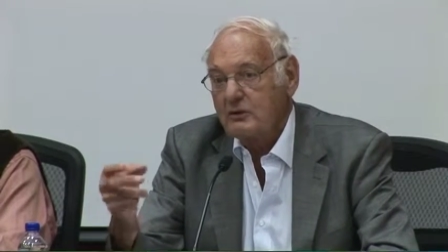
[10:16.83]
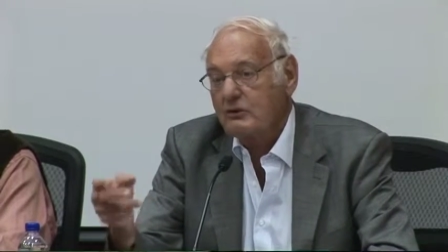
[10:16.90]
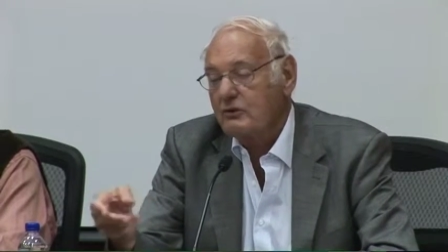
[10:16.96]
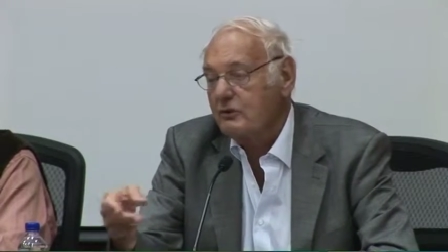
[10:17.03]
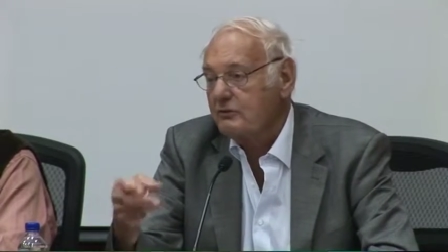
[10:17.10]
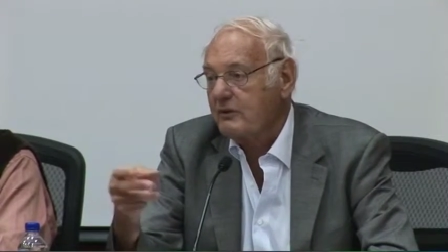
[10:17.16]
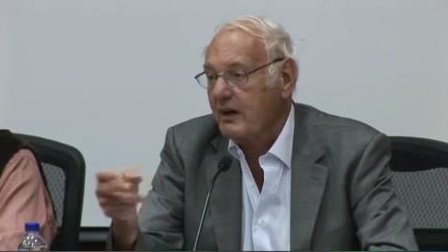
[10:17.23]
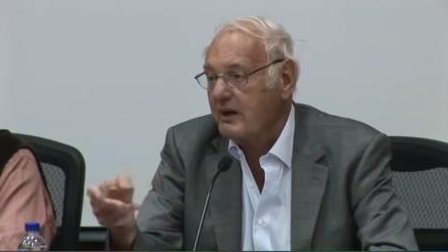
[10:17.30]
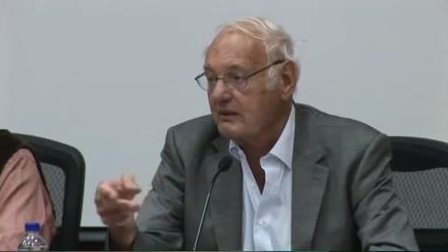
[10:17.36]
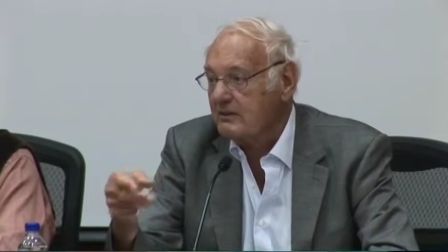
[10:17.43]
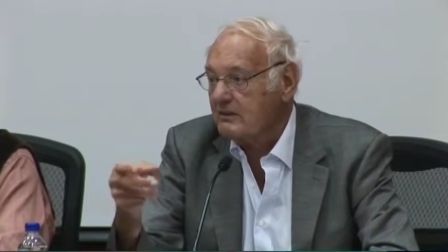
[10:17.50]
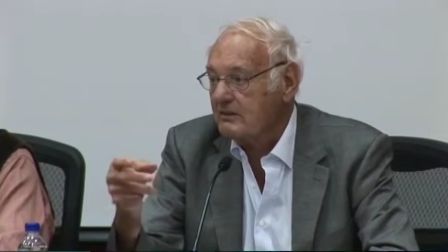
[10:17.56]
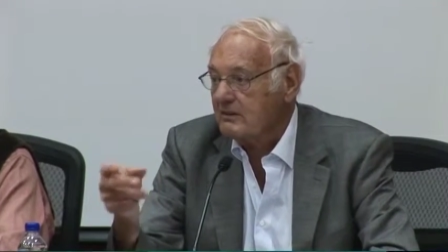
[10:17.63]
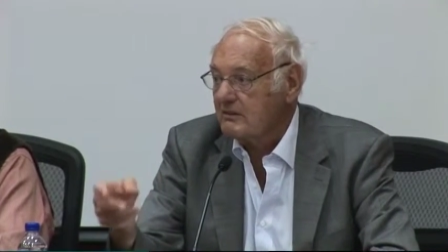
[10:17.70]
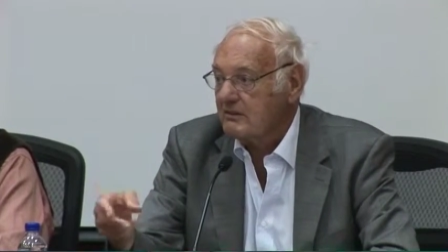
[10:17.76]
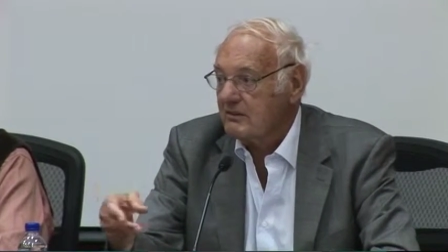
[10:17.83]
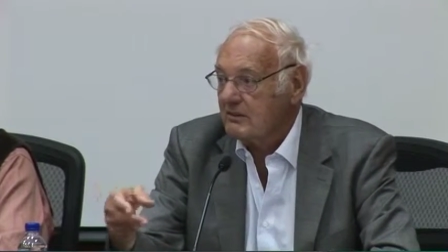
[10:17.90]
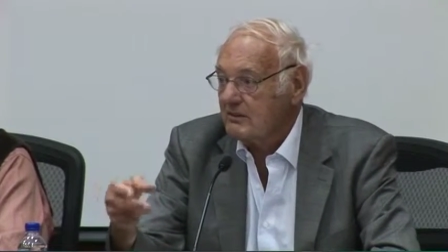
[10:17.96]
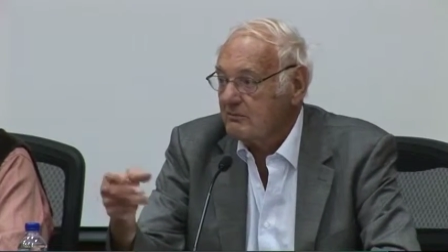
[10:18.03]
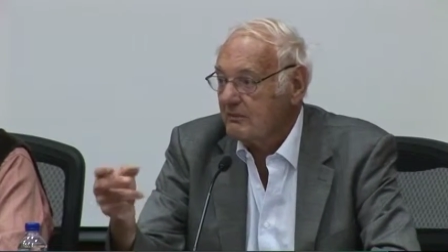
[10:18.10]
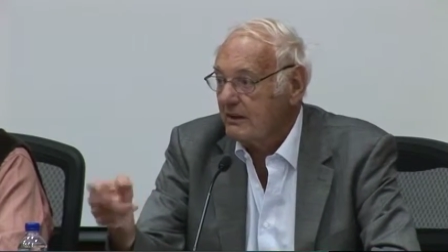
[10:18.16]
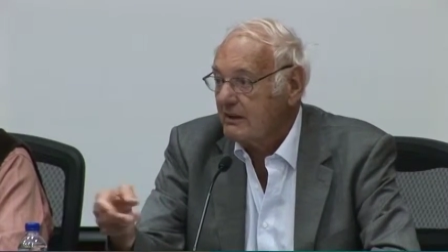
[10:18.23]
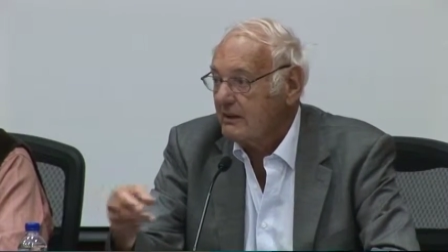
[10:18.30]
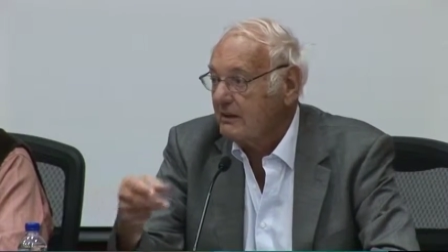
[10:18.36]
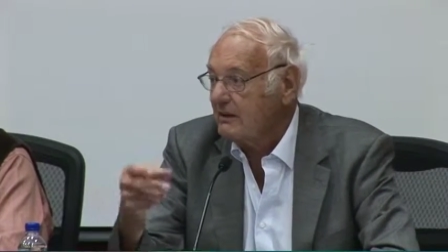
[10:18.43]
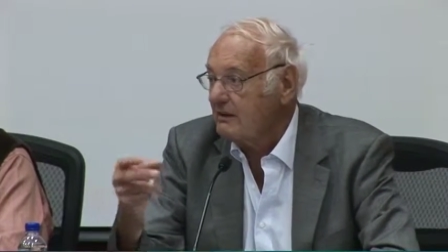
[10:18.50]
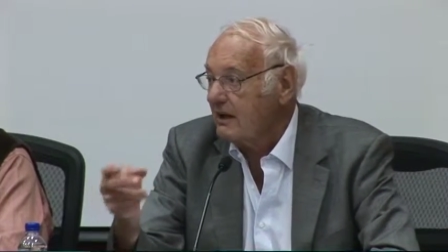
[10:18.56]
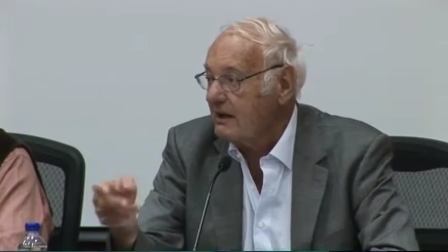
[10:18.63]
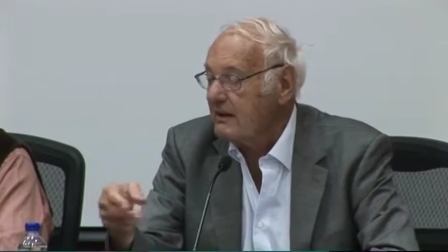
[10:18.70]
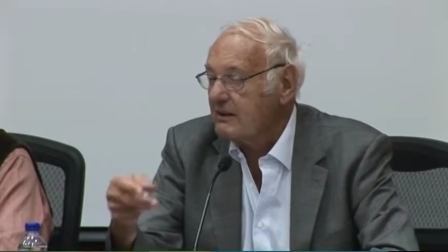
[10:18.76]
which you find in uh, many
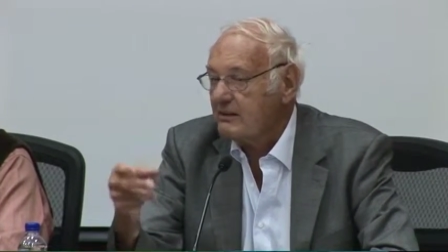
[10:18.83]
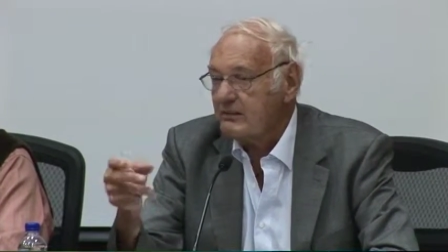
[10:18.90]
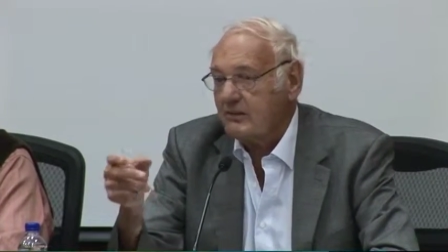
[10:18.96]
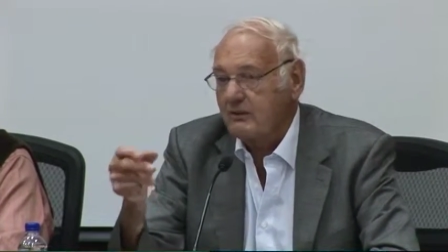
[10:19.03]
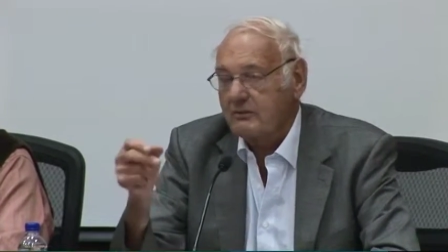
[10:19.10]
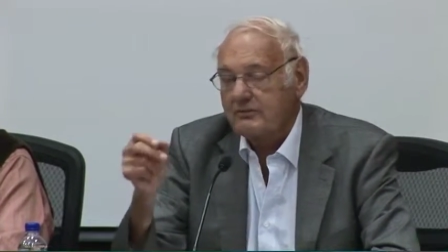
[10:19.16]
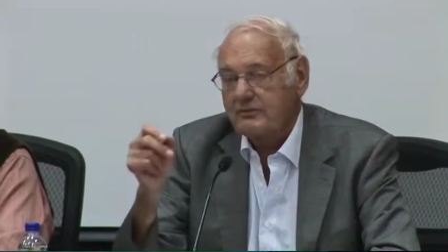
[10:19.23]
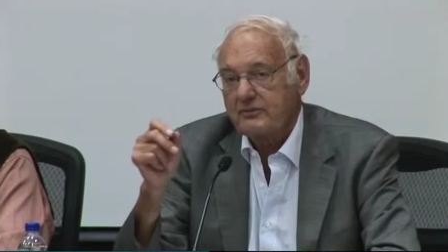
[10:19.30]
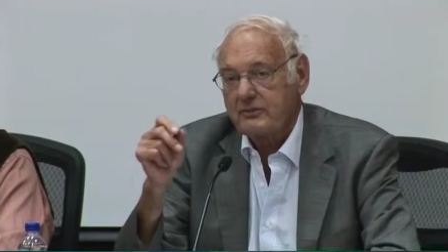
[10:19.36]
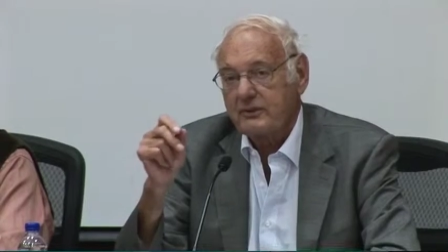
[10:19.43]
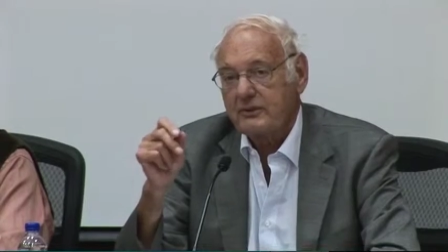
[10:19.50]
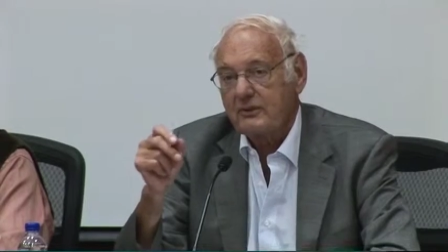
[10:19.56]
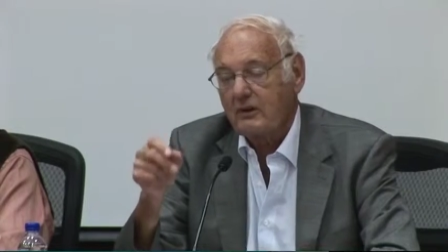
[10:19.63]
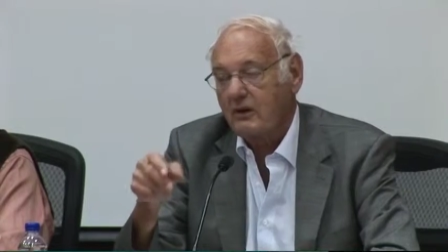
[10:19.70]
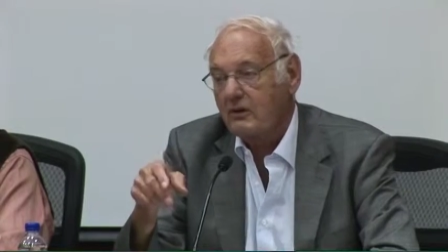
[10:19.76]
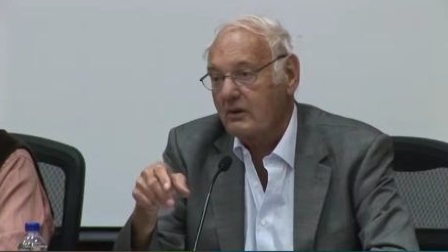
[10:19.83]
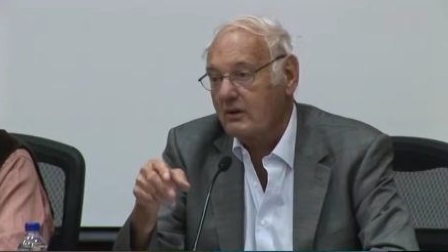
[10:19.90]
layers of uh,